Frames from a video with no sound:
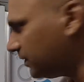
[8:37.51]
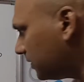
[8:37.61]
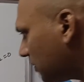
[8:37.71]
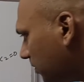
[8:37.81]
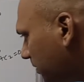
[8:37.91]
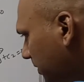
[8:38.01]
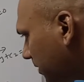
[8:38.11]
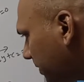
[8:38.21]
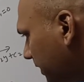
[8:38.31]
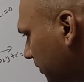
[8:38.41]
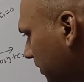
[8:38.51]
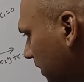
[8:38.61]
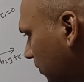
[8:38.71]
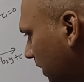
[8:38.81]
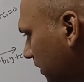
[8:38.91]
you drop a
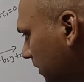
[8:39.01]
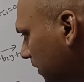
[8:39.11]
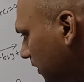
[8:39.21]
perpendicular one,